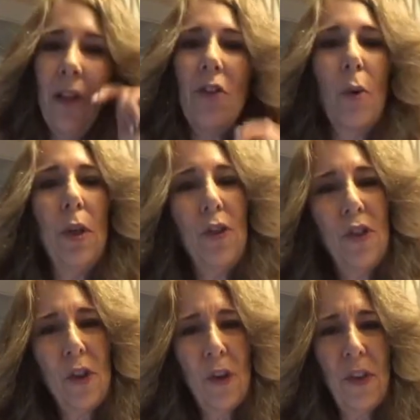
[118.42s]
So when you
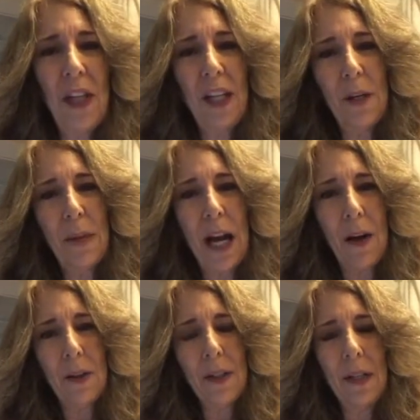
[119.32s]
start thinking
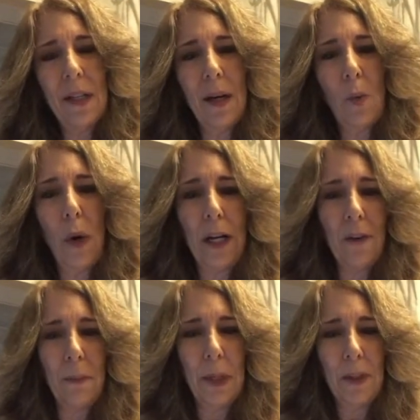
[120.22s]
about uh, wear
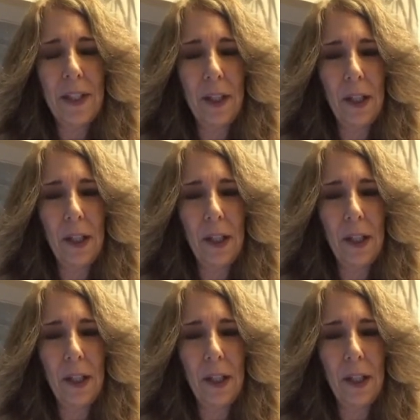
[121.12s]
the military